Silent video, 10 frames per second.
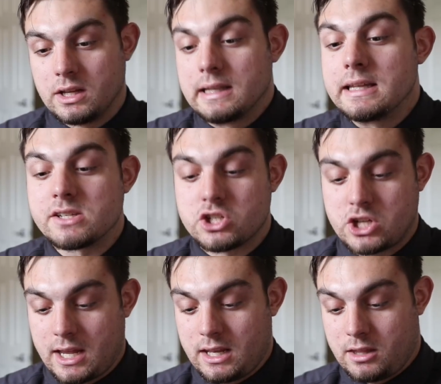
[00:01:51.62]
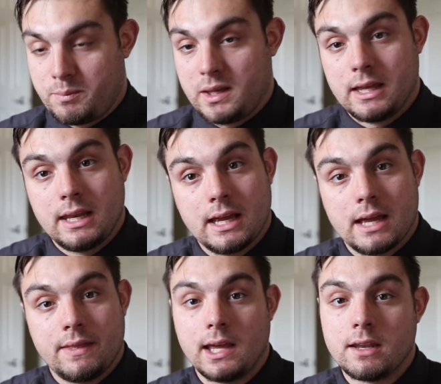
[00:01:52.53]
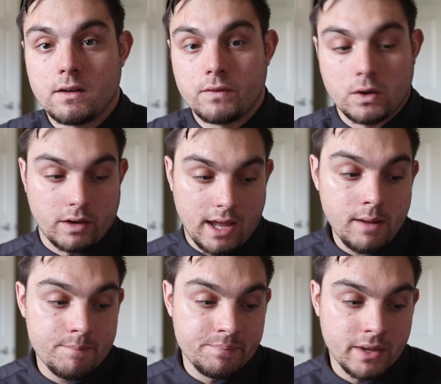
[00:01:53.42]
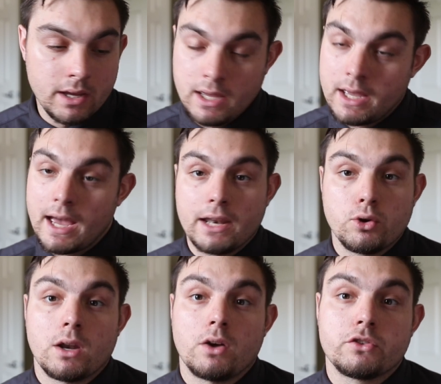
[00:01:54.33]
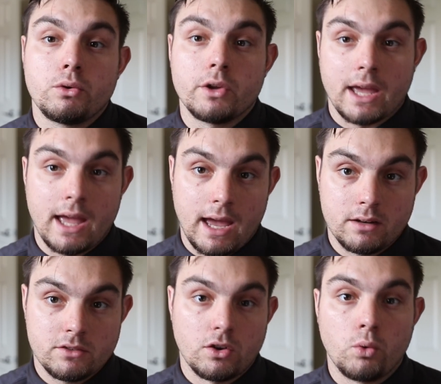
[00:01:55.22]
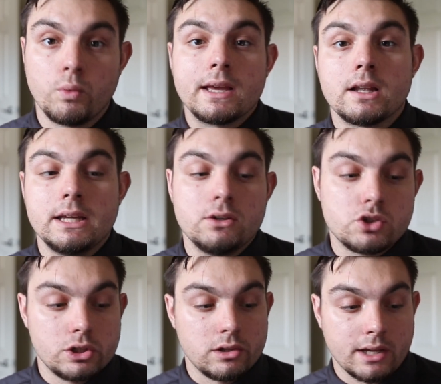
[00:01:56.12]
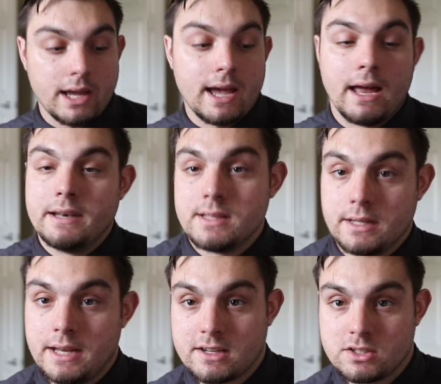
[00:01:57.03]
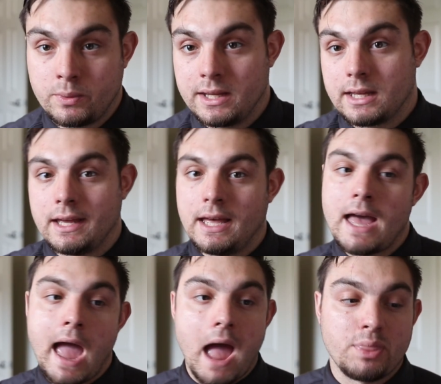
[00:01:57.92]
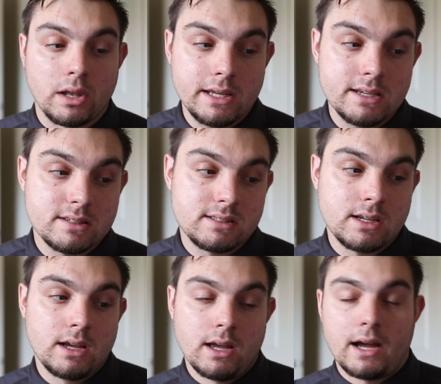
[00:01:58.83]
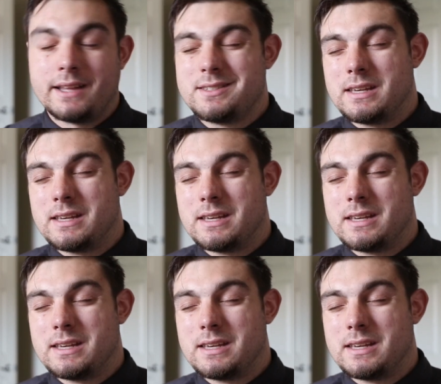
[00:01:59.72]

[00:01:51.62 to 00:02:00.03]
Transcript: at least check it at the beginning and the end of your day and you can also look ahead. So weekly, you should look ahead to the next week at the least. I'd